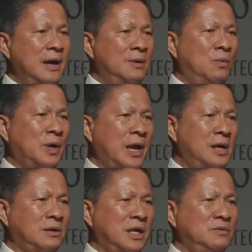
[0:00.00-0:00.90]
What
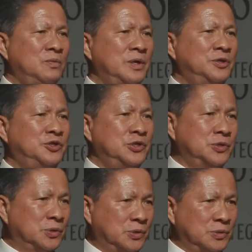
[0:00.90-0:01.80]
else can we
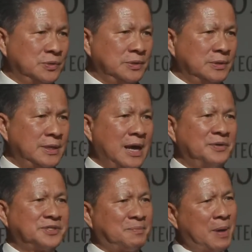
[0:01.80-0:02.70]
do? Now
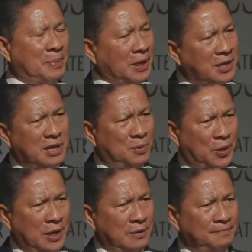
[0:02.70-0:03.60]
he said publicly in
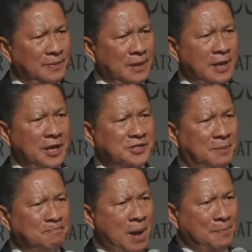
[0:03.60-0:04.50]
Cambodia. He
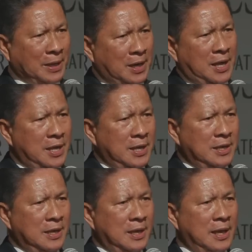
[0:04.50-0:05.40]
said publicly
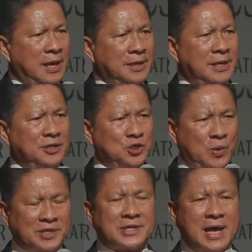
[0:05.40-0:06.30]
in the
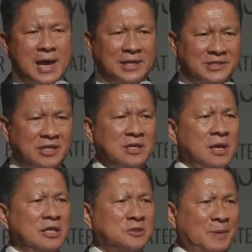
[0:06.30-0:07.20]
U.S. ASEAN
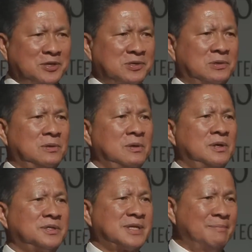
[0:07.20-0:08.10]
Special
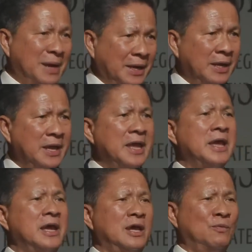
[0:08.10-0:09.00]
Summit
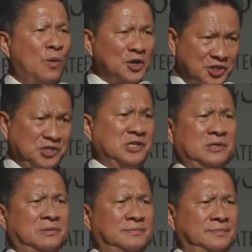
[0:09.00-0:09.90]
here in Washington.